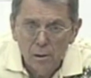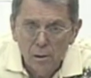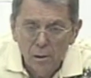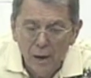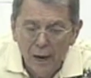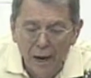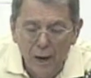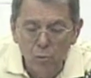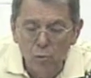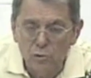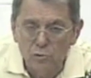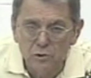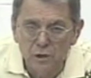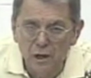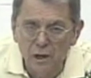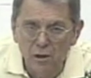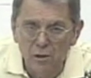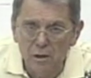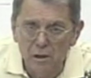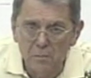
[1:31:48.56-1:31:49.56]
I will
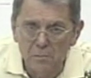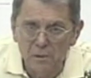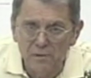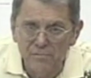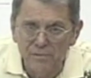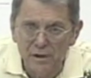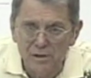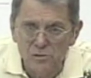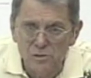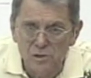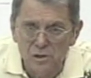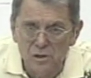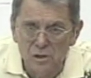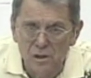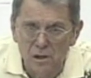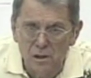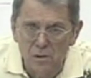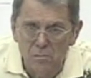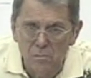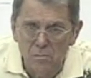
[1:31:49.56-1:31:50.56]
tell him if I
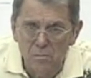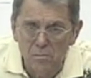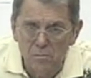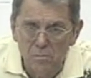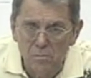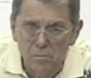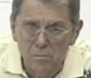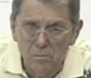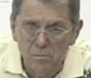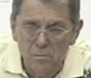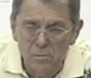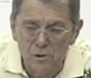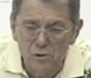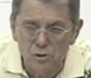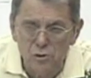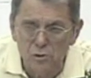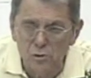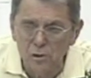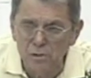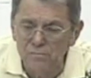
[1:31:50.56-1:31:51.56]
see him,
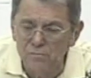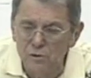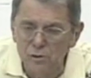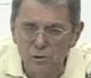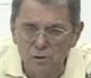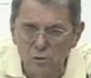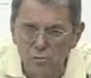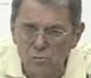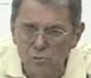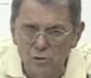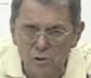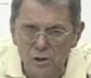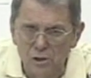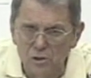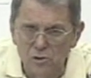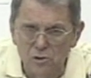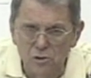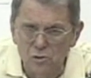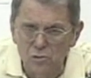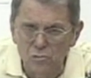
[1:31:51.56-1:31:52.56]
Mister, if you don't
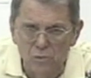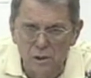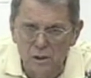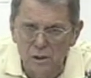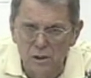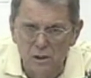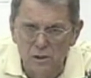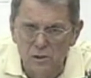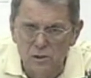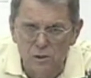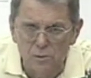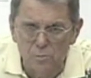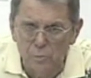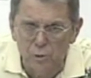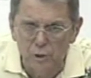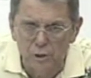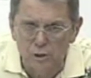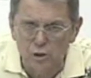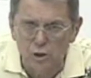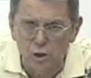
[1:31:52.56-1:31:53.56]
change your ways and
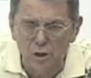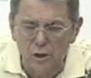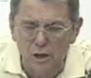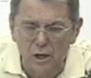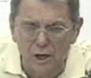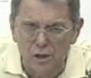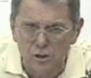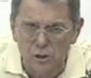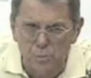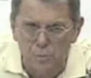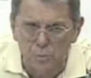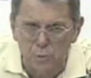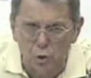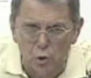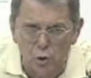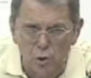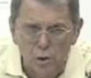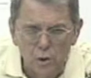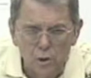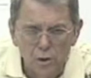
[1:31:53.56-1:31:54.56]
preach a
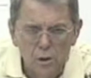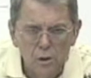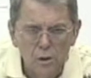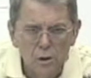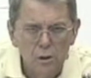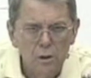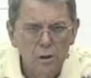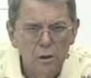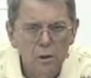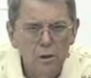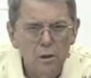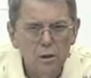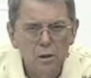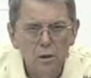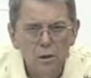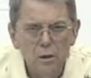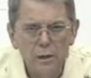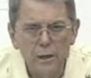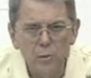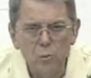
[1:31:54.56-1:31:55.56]
gospel
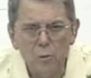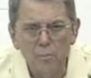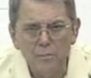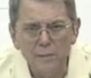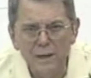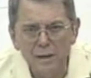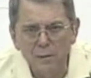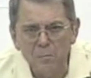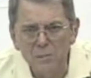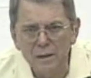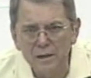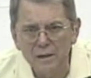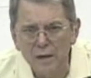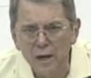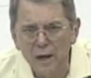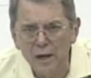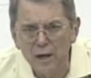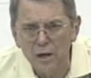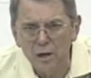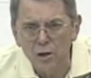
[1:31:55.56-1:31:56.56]
that will make men
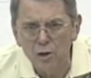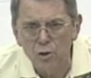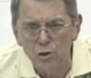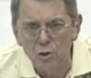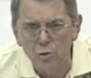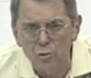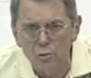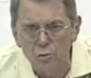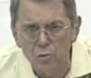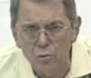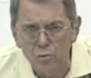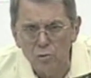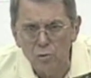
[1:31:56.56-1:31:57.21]
hate you,